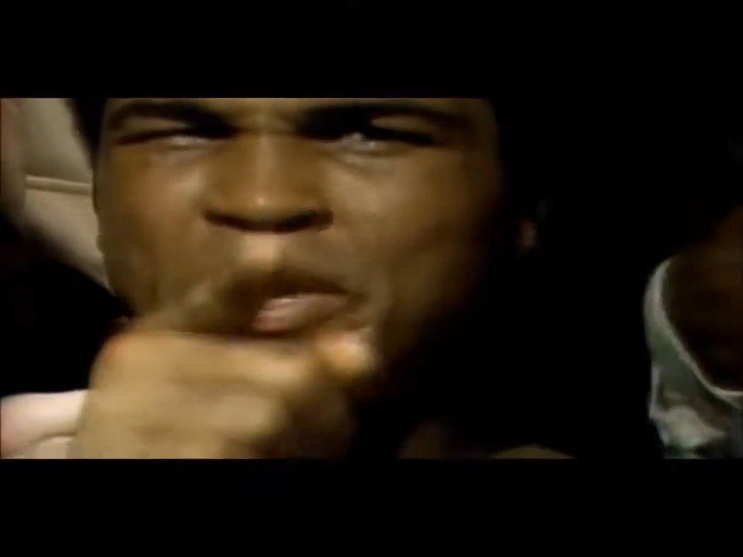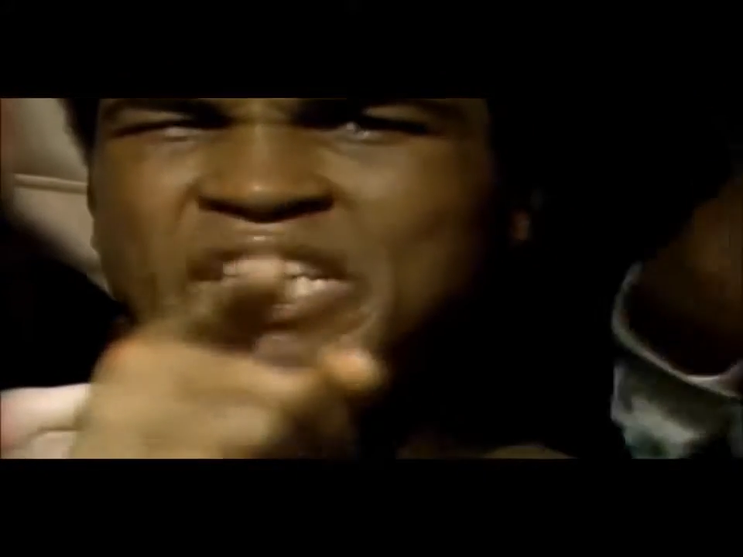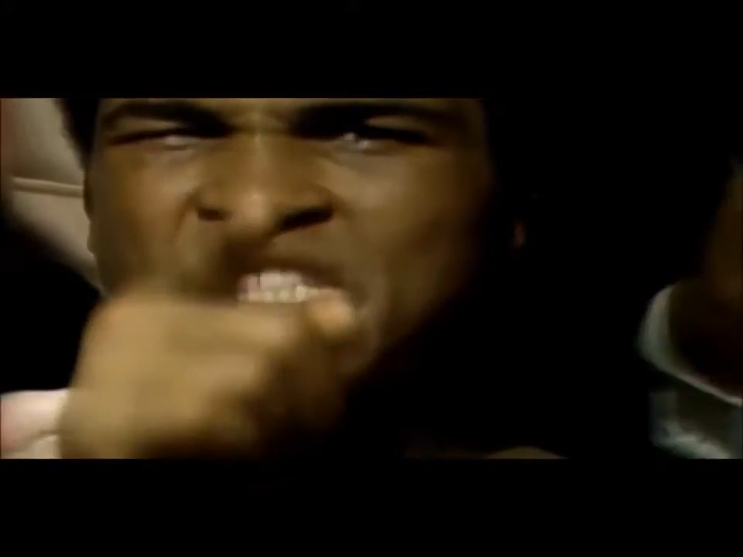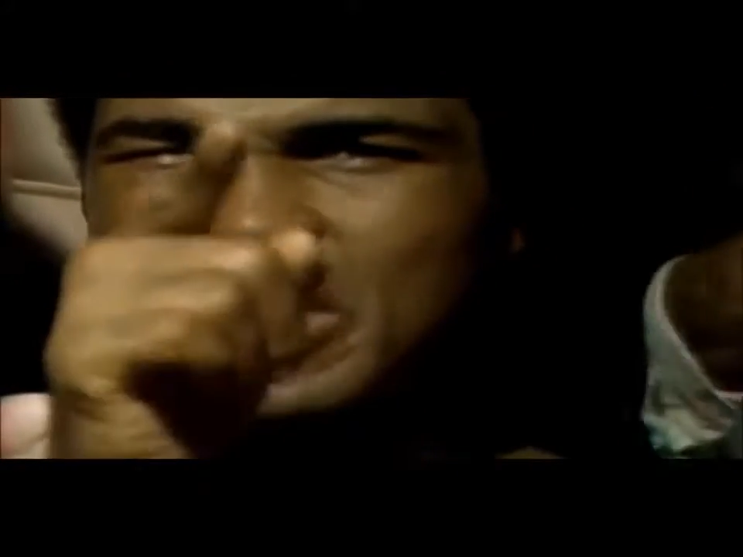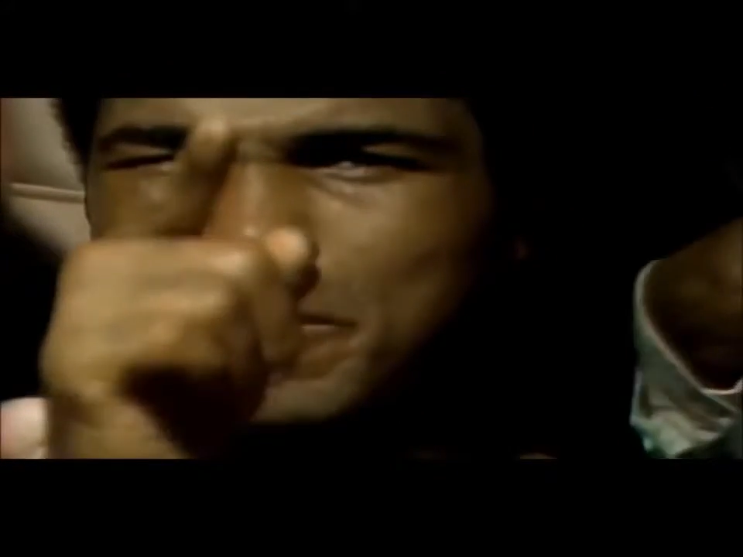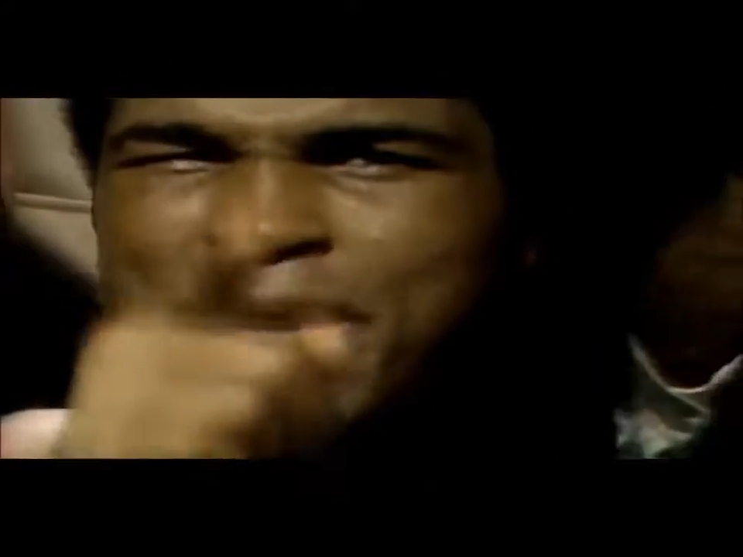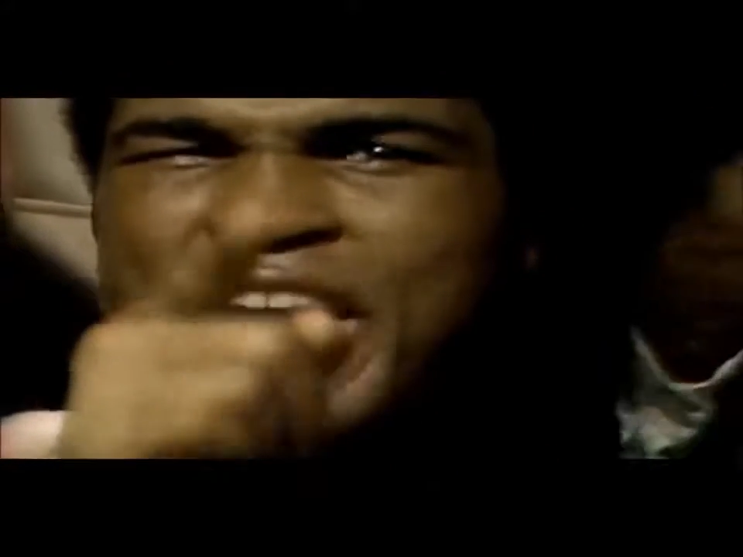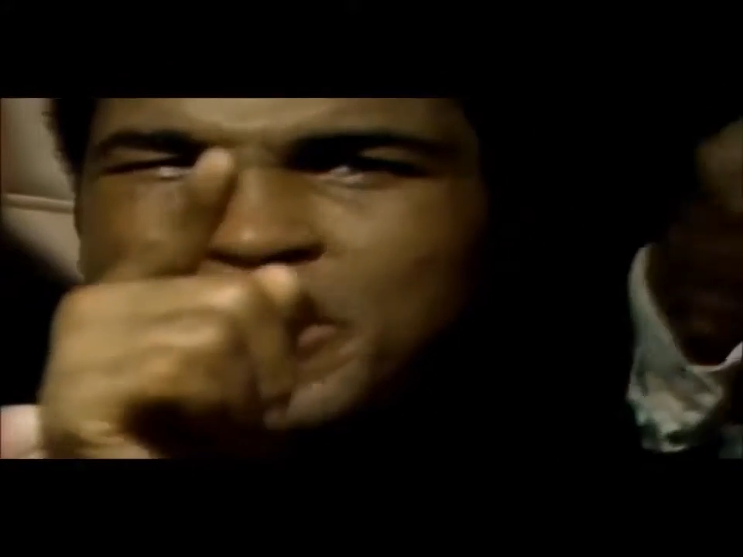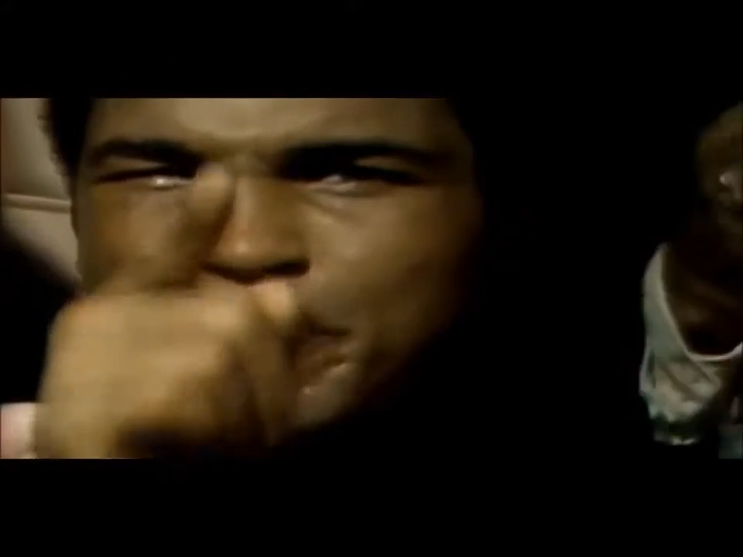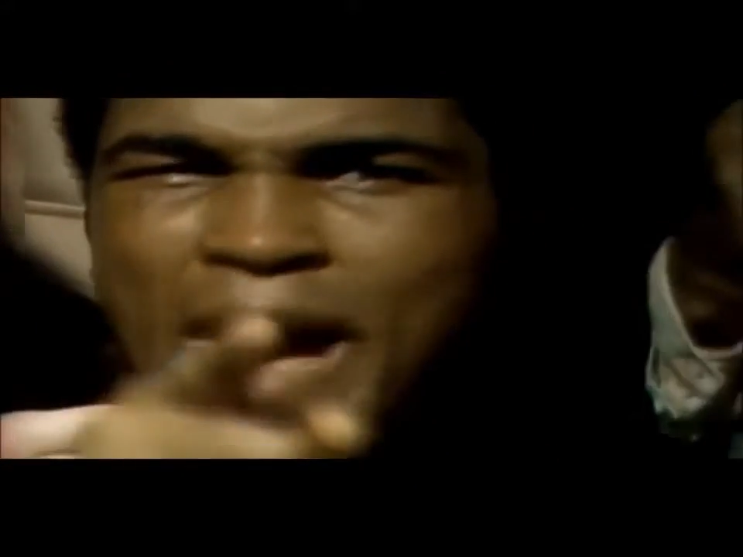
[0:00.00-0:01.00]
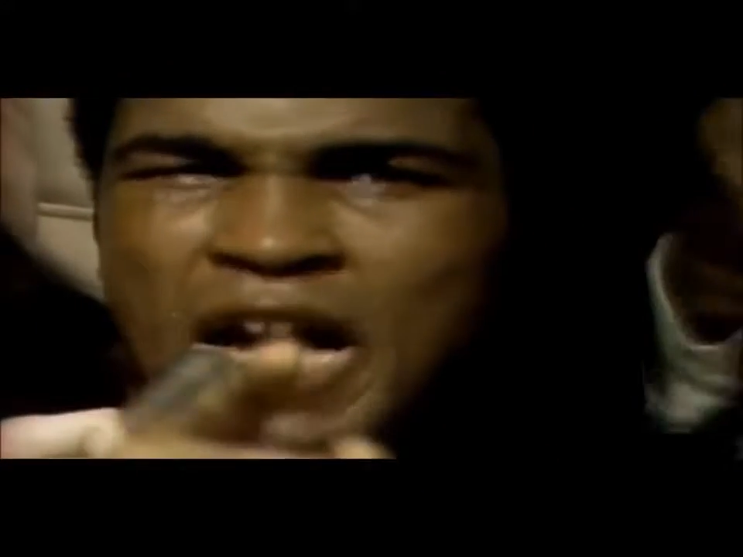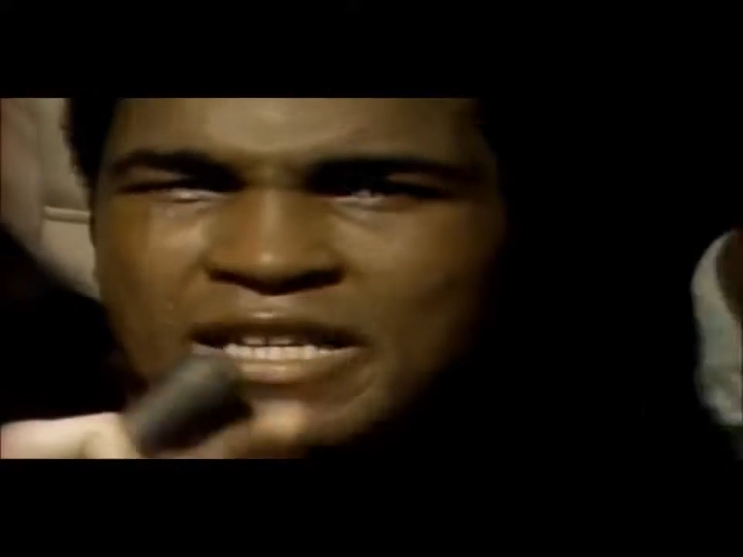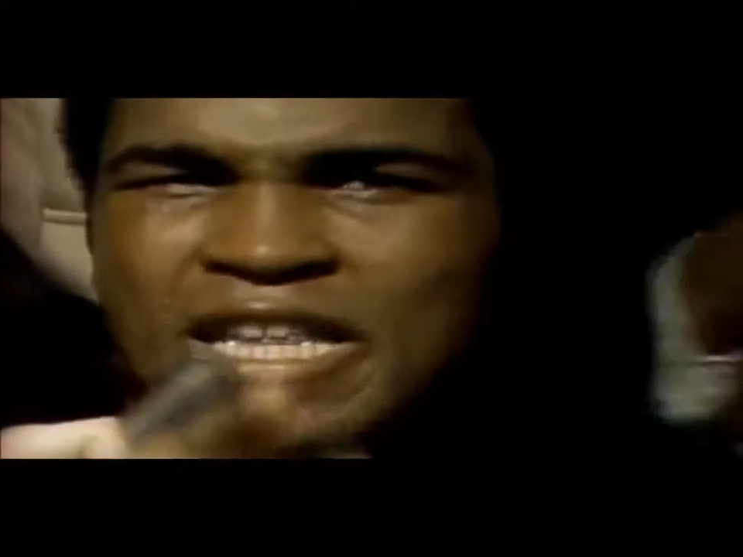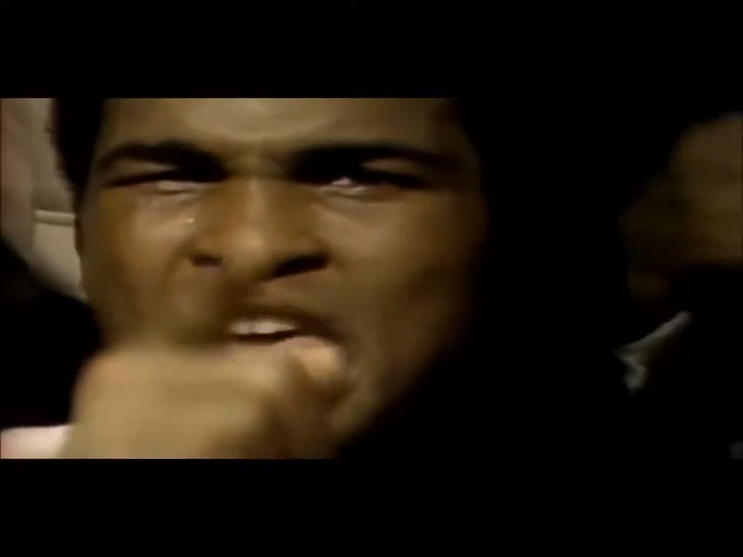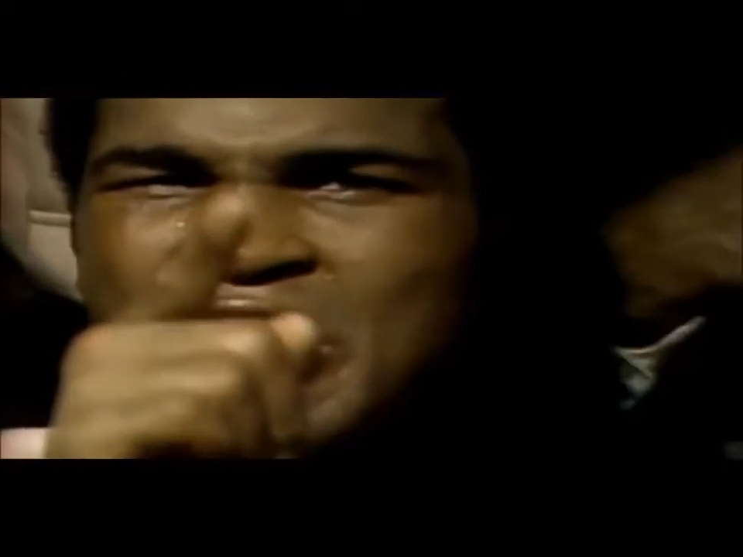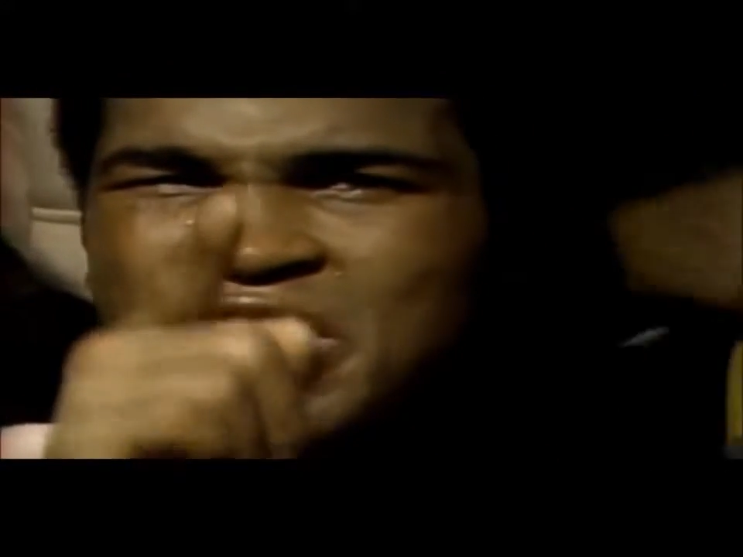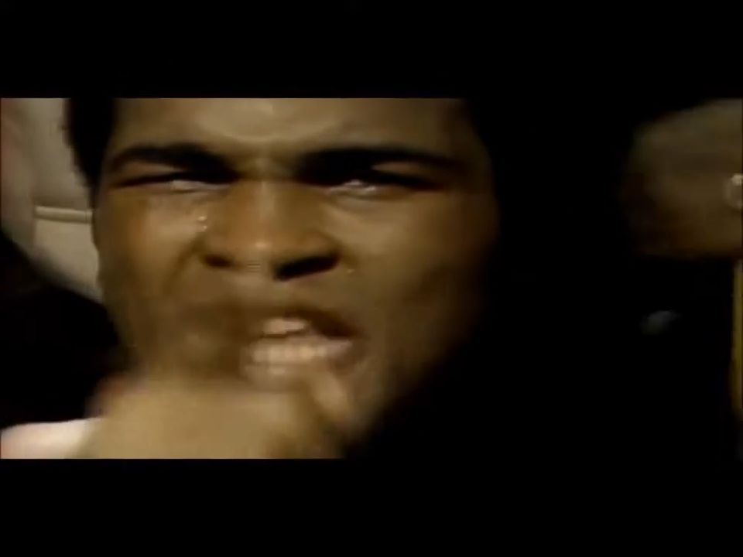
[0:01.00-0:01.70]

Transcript: put this in the page of boxing.